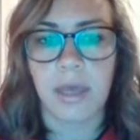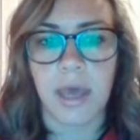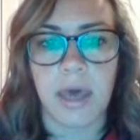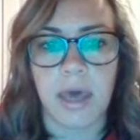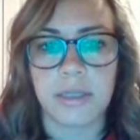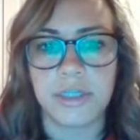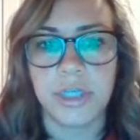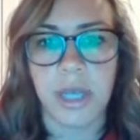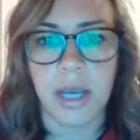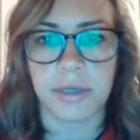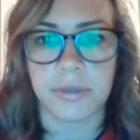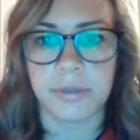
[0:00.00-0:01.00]
had a
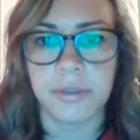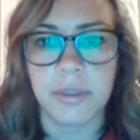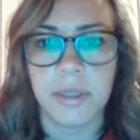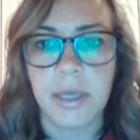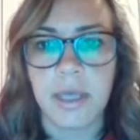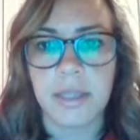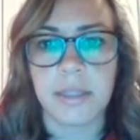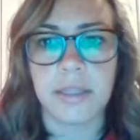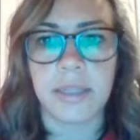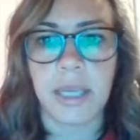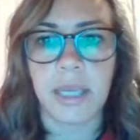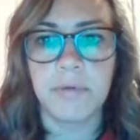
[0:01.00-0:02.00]
child that they